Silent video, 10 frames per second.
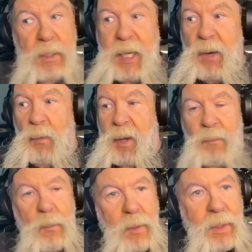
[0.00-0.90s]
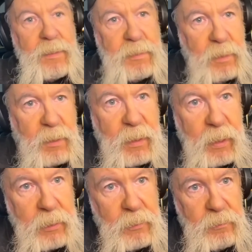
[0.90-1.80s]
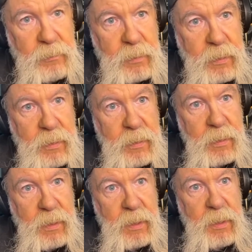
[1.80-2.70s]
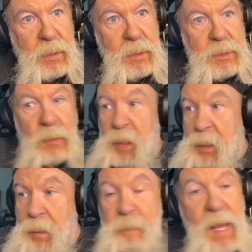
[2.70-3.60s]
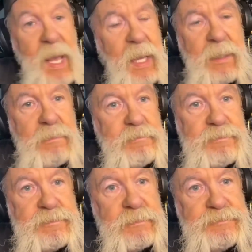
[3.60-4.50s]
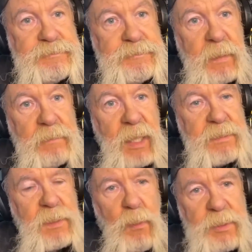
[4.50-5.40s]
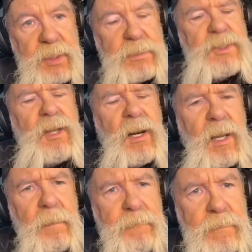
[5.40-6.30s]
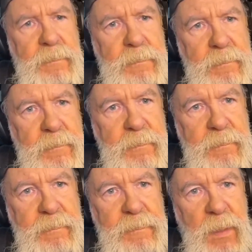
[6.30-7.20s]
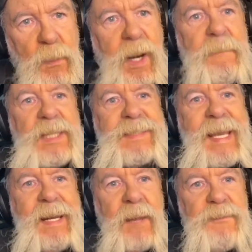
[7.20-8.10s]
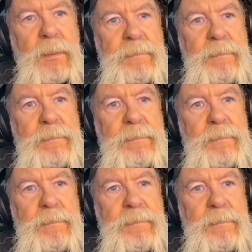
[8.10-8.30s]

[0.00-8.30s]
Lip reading: I went, what the hell? So they come back, and I said, what's it? Shut up. They wouldn't let me say nothing.